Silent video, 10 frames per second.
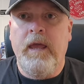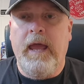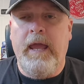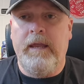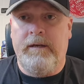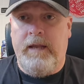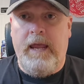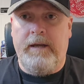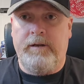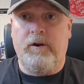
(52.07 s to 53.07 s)

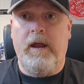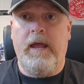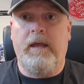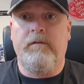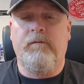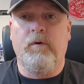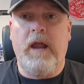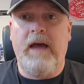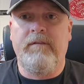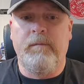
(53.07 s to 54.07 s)
and Greg for
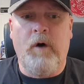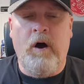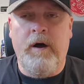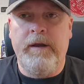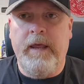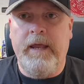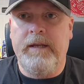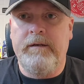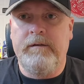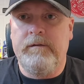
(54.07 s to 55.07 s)
having him on
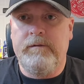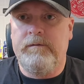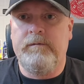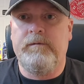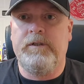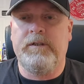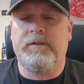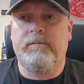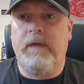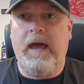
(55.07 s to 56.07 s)
and
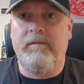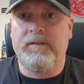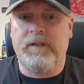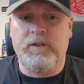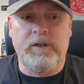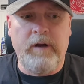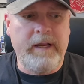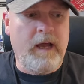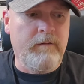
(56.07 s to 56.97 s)
just having such a great